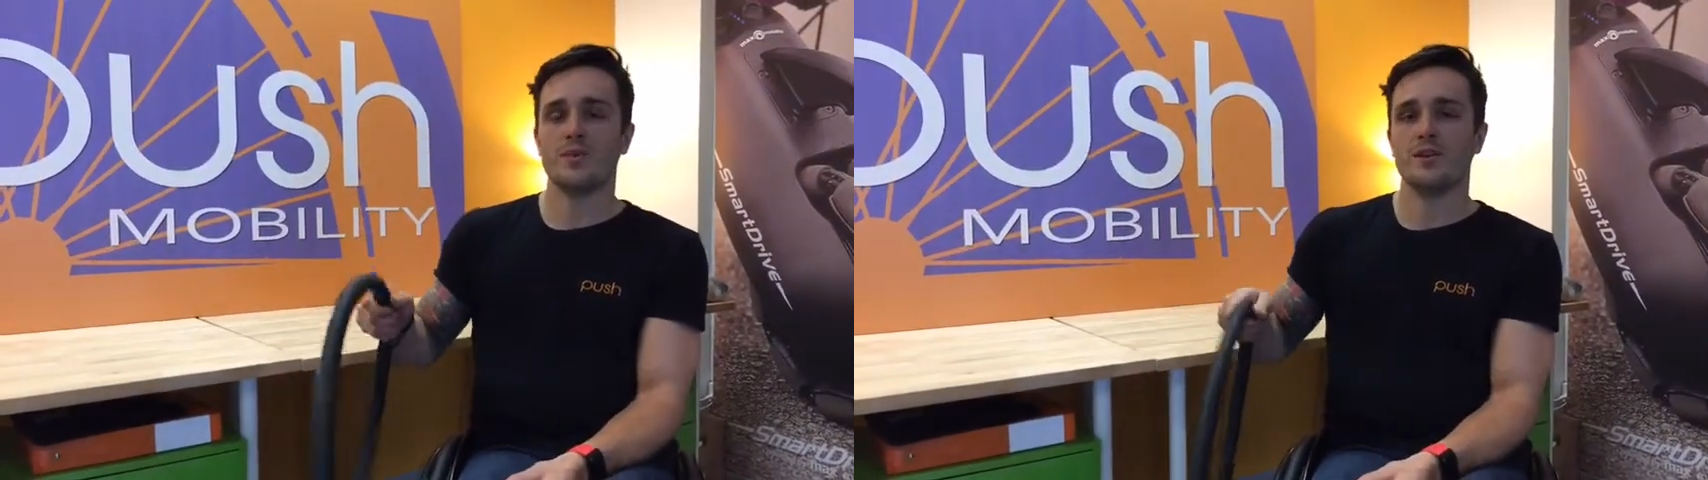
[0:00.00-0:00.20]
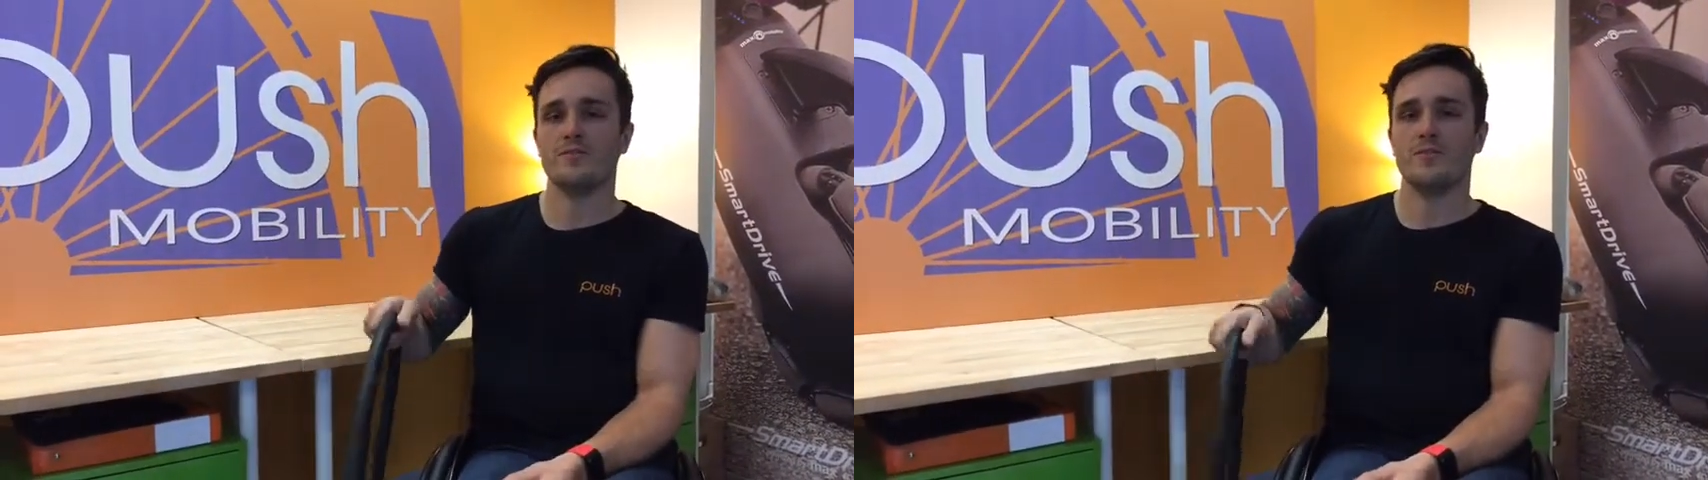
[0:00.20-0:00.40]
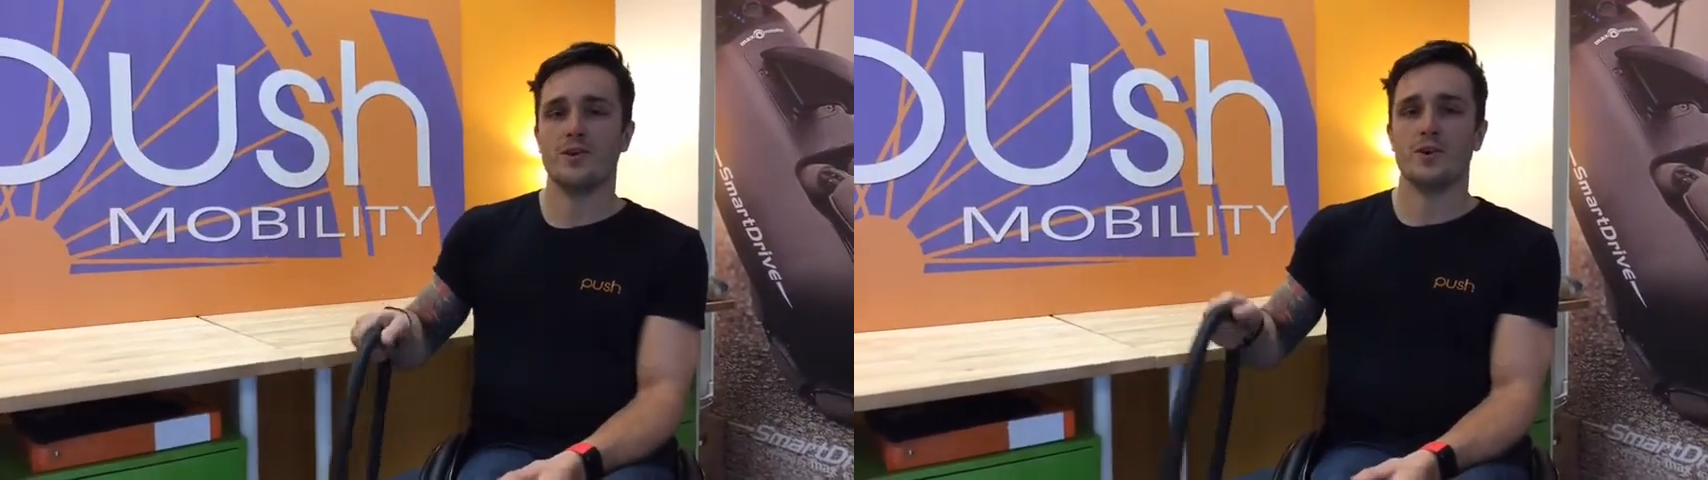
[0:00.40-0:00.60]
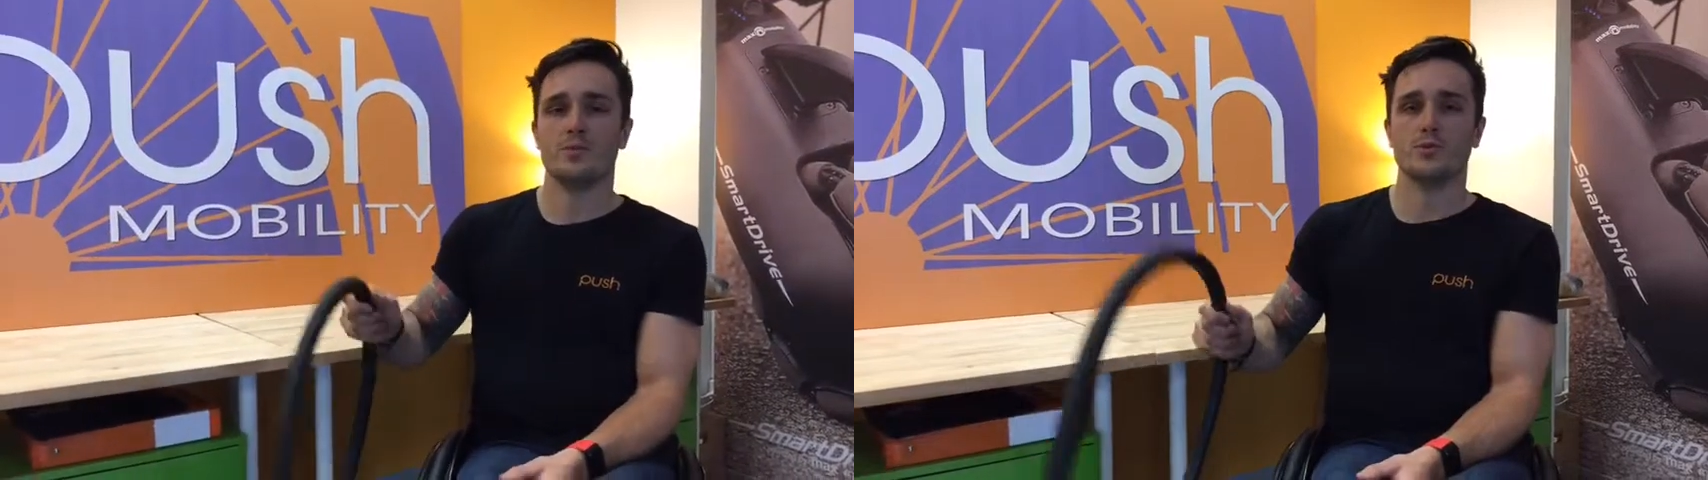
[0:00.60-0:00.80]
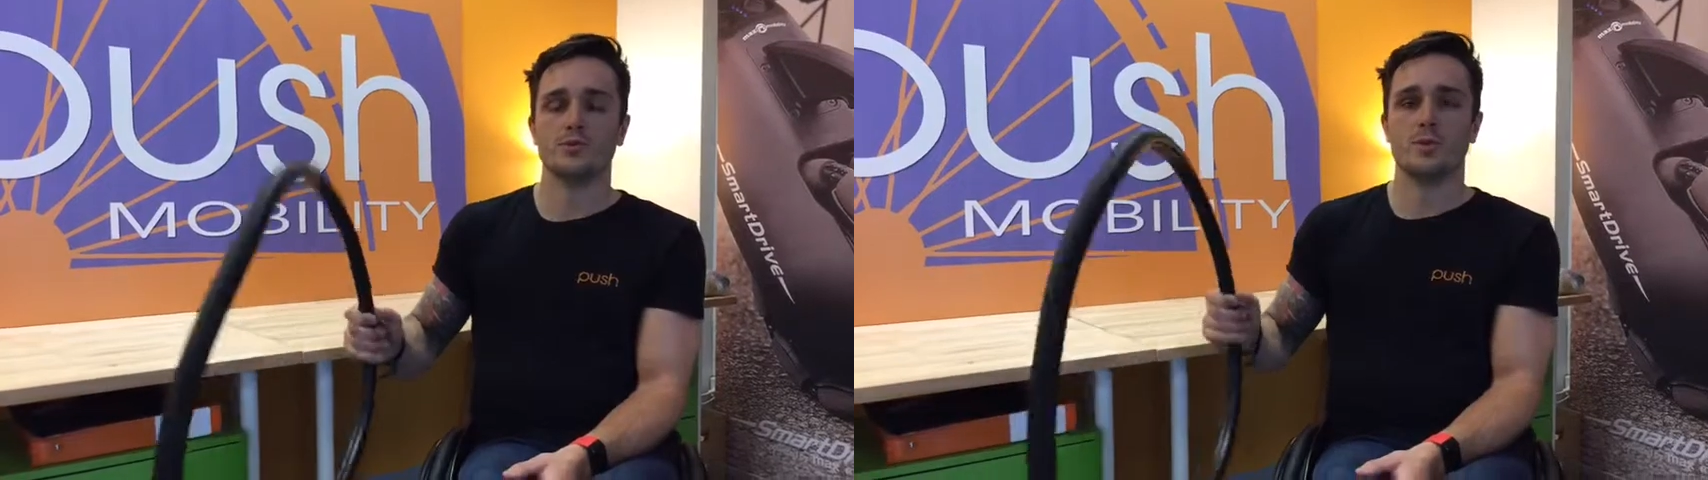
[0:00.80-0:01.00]

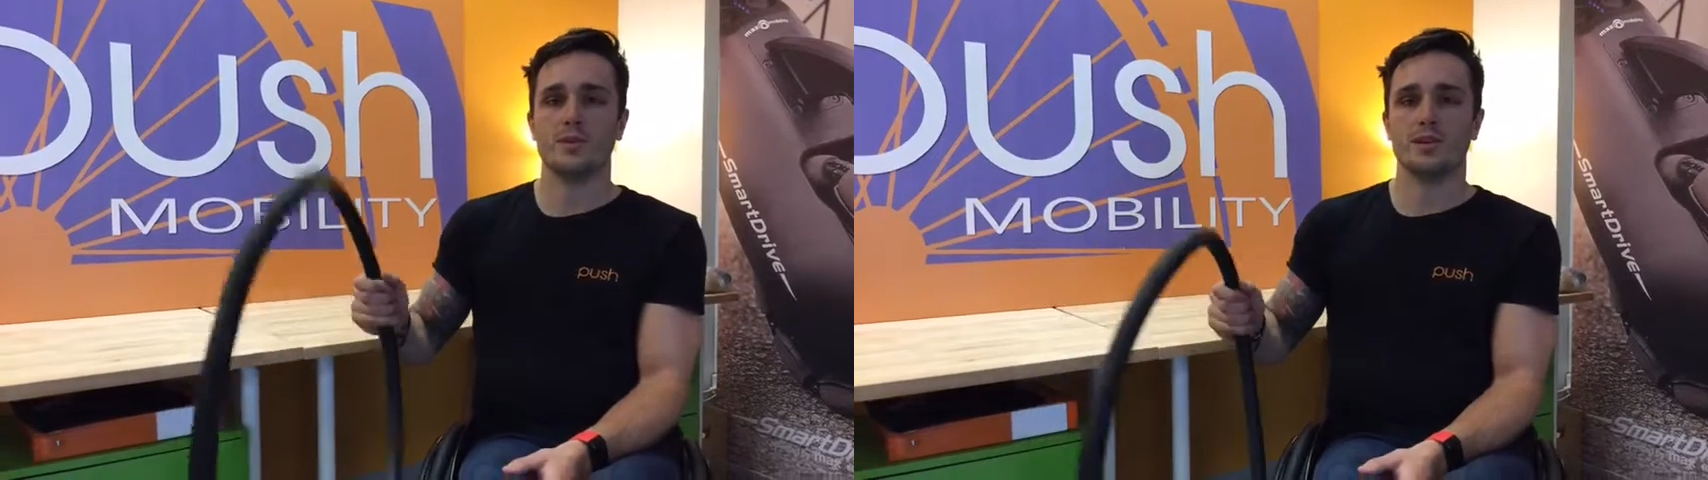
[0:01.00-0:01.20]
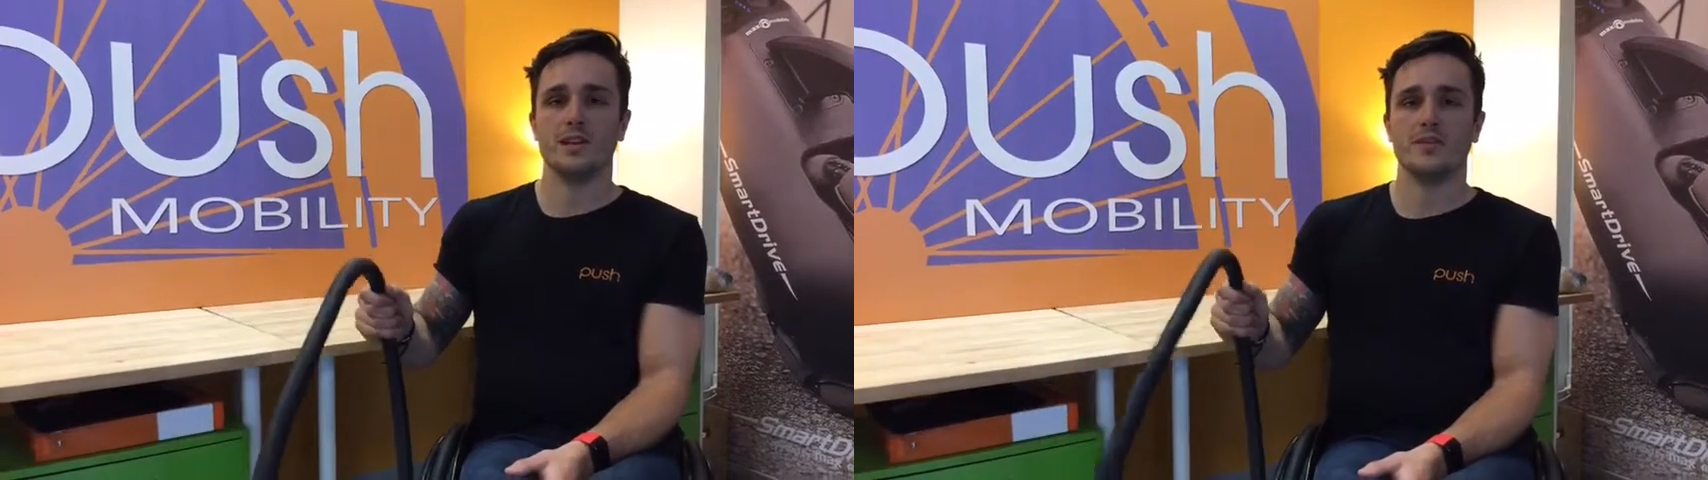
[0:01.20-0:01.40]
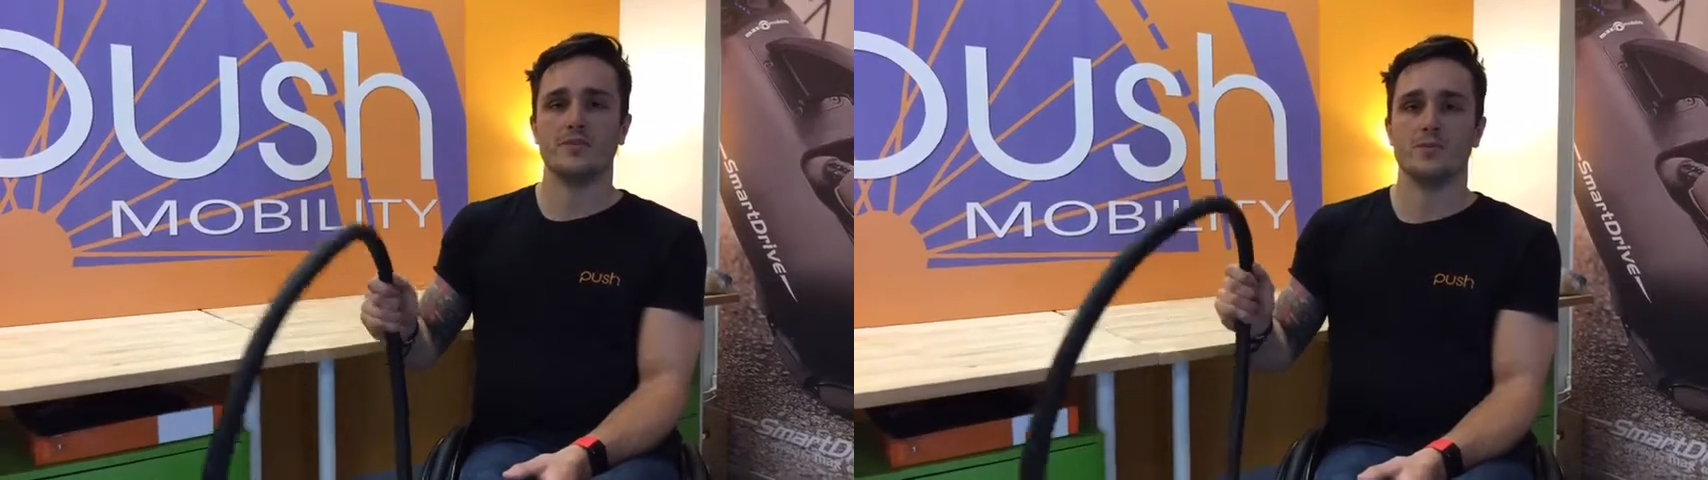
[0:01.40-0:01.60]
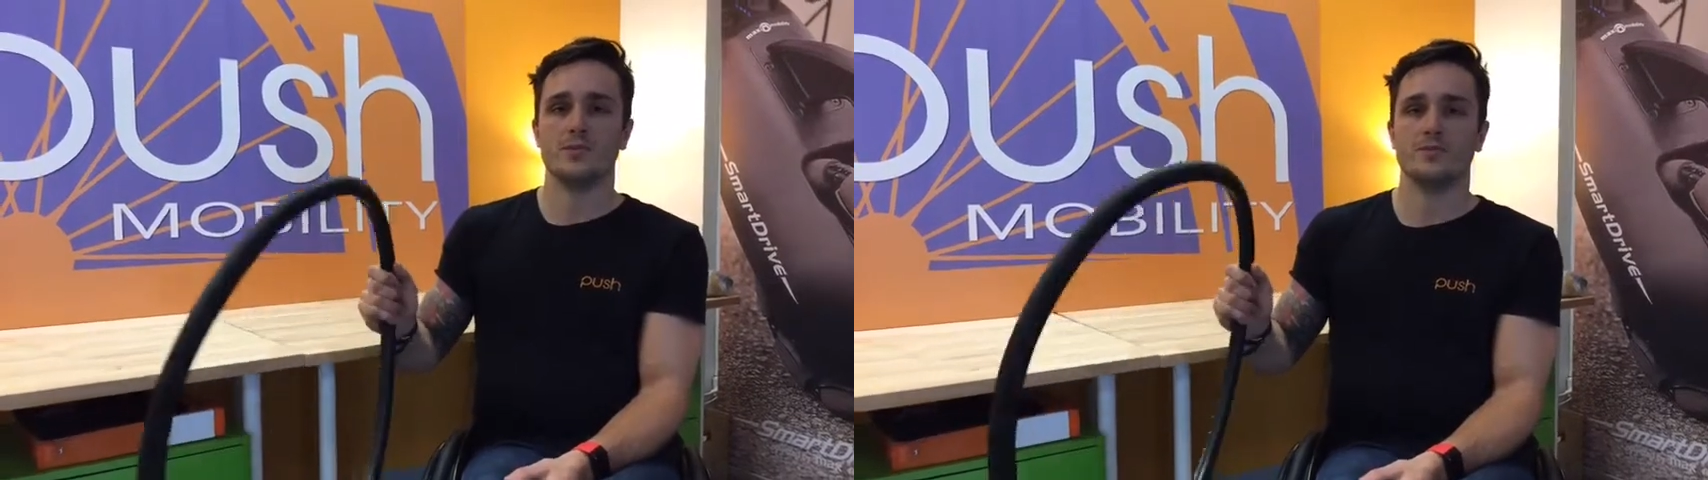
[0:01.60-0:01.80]
info@pushmobility for more